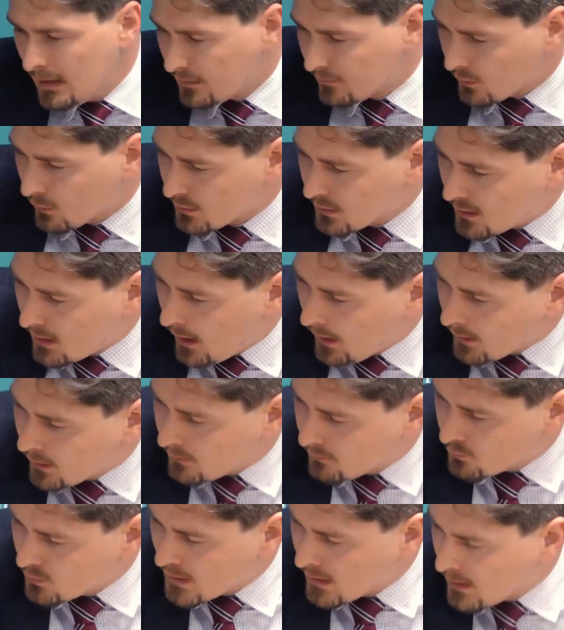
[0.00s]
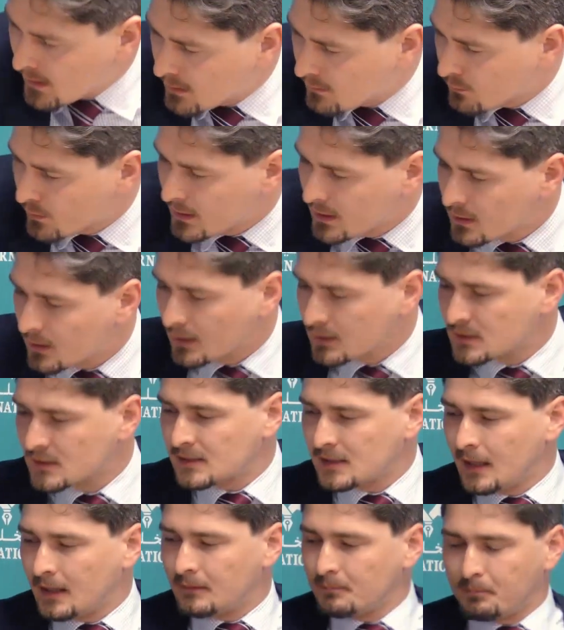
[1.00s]
So in Qatar, really, we need to
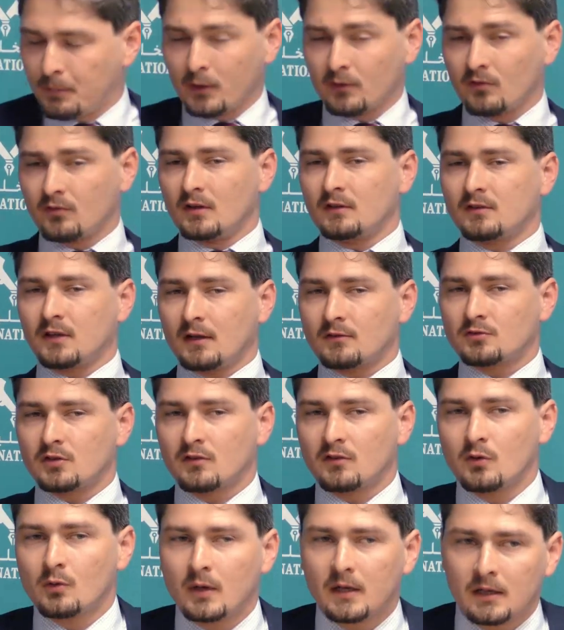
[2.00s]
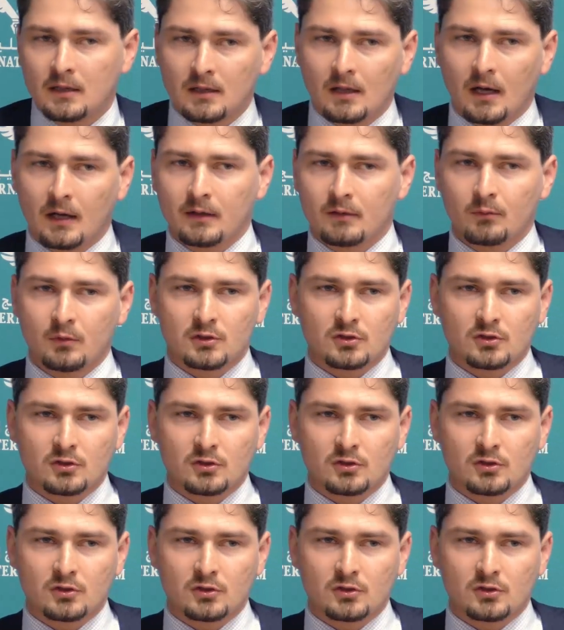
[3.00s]
understand both of these countries, UAE and Qatar,